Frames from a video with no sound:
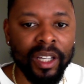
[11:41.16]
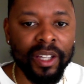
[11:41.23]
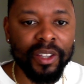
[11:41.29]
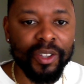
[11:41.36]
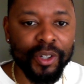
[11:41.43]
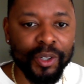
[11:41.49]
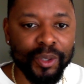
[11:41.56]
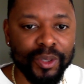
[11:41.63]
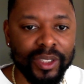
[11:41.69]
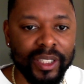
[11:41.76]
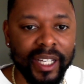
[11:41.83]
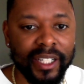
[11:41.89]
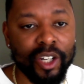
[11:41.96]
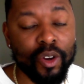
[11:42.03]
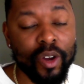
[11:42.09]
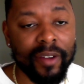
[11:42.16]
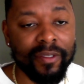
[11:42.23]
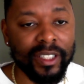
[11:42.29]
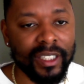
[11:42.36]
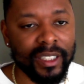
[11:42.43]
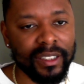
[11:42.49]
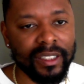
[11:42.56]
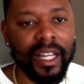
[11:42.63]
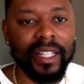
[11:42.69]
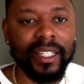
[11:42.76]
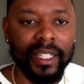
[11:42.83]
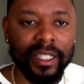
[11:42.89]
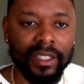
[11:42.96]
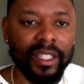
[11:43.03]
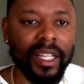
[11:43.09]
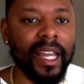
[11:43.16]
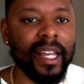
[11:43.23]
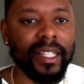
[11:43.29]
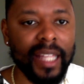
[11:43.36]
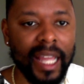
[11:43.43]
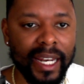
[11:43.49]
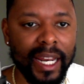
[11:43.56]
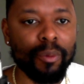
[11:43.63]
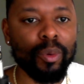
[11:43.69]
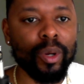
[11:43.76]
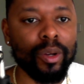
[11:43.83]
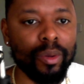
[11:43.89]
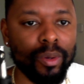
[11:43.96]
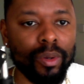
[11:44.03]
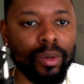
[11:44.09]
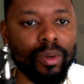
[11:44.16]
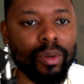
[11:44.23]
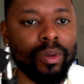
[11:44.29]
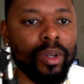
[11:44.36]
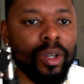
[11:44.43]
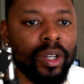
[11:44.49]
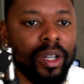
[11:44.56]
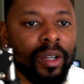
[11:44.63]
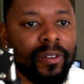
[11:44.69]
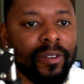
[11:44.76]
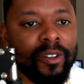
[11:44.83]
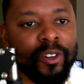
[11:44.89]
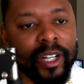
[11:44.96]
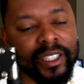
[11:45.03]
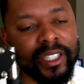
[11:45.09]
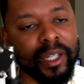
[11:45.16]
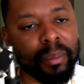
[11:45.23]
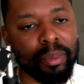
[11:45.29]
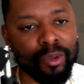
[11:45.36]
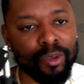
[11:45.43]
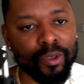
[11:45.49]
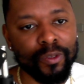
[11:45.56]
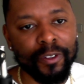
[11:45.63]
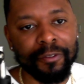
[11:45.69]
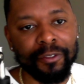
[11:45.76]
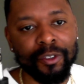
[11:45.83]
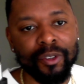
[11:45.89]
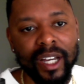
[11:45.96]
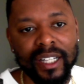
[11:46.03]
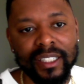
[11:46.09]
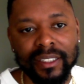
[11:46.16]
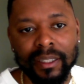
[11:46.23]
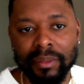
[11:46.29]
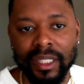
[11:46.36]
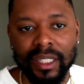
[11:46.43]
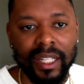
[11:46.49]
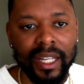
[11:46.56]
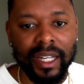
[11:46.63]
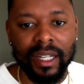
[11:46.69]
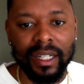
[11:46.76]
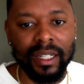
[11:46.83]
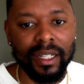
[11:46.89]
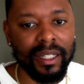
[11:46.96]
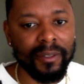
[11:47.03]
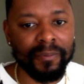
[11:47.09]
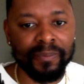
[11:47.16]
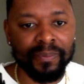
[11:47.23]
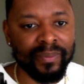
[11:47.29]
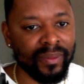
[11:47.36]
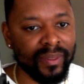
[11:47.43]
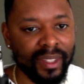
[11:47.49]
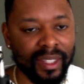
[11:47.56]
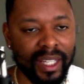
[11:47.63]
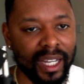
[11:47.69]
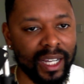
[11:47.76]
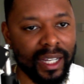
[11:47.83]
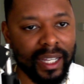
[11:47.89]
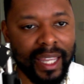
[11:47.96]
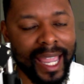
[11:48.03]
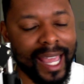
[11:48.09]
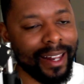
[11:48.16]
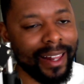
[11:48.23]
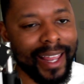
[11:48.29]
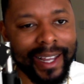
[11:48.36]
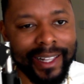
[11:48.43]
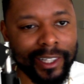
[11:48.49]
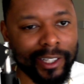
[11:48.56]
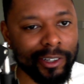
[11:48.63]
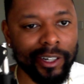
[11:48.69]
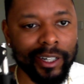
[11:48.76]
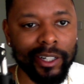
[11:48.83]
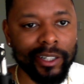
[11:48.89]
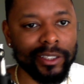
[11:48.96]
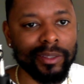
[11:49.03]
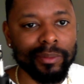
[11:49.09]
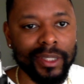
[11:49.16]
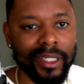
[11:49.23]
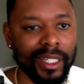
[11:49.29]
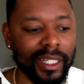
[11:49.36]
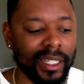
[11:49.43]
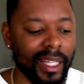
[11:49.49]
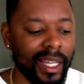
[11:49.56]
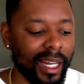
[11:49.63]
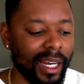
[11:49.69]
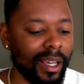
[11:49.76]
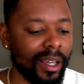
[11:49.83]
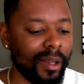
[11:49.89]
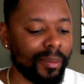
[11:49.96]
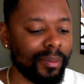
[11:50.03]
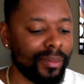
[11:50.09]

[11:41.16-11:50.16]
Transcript: those that don't have a Tesla, I think that network will greatly improve. If you got something like a Cadillac Lyric or something like that,